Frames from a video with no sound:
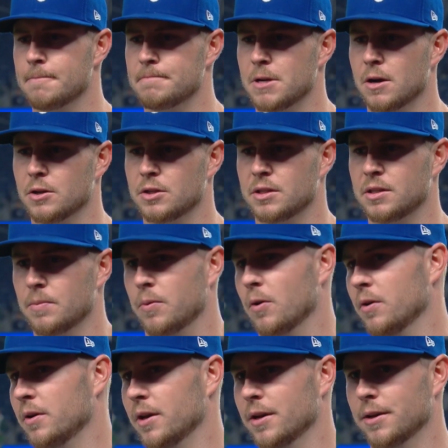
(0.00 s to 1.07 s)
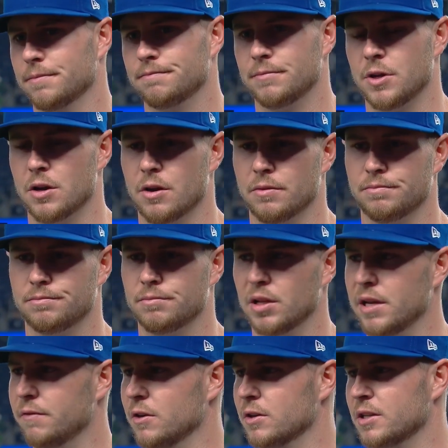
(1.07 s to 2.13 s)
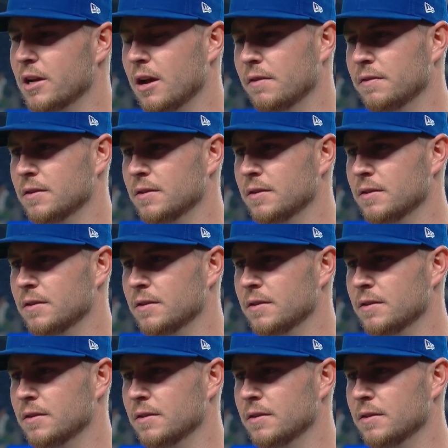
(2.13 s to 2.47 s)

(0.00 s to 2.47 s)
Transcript: you know, it's just important to, you know, believe in yourself.